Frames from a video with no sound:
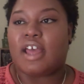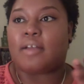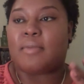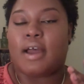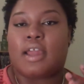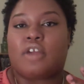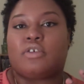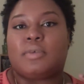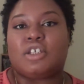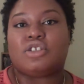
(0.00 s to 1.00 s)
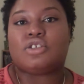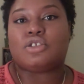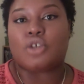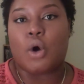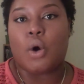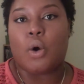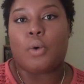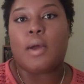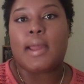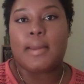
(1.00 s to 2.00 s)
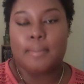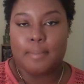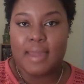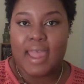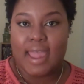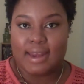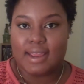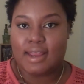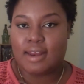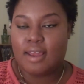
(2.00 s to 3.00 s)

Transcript: Like my hair would be so matted